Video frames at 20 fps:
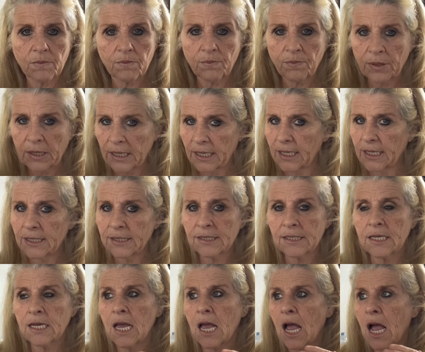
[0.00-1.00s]

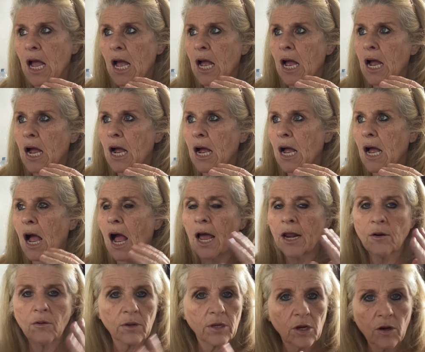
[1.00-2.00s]
Please, I
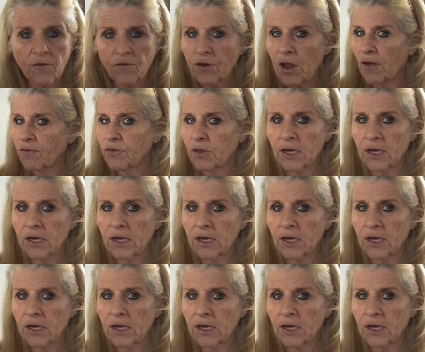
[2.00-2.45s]
don't care if you have